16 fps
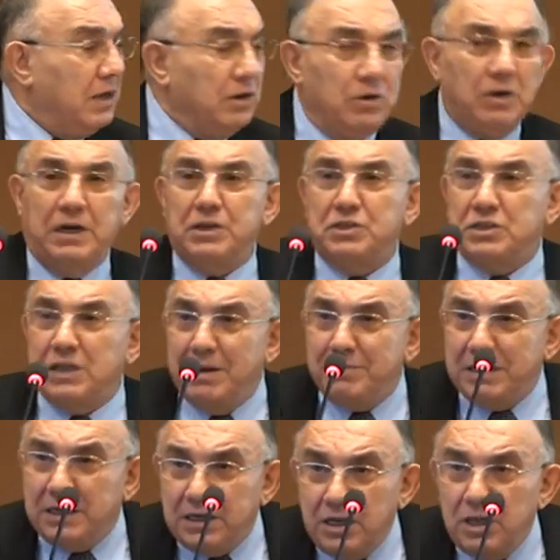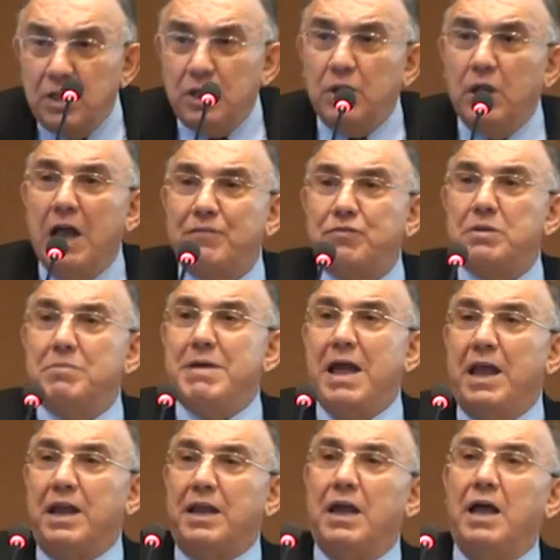You're in trouble, you have to
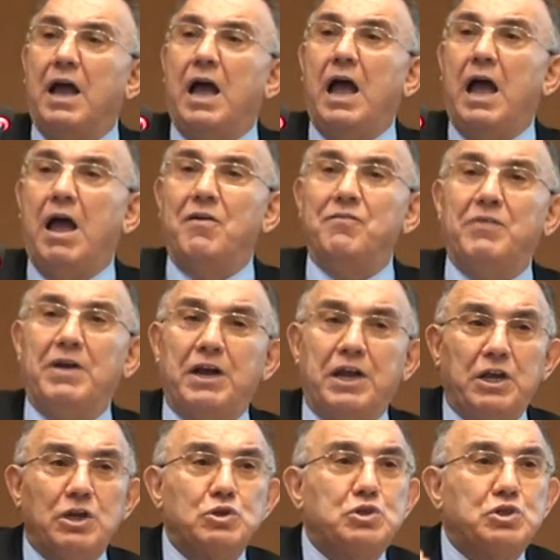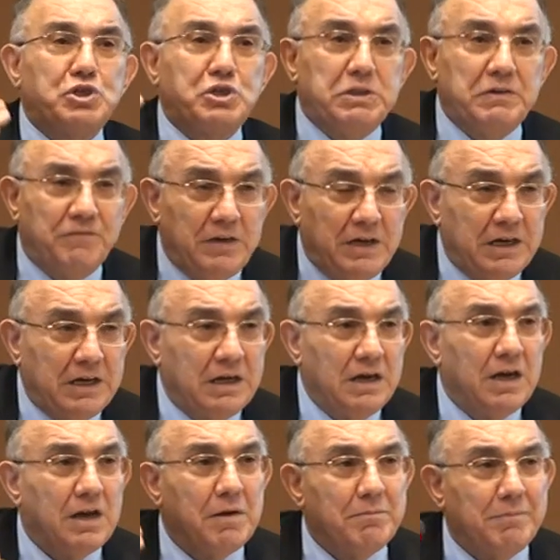make a very severe
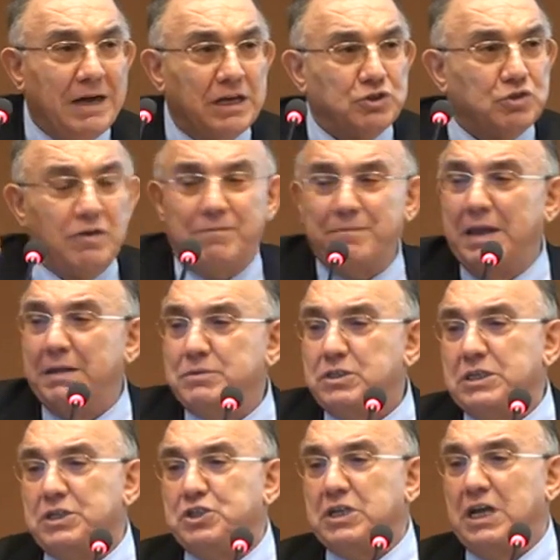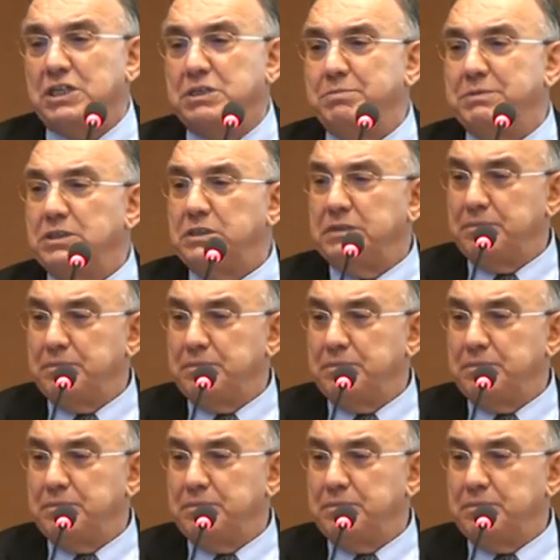balance of payments adjustment.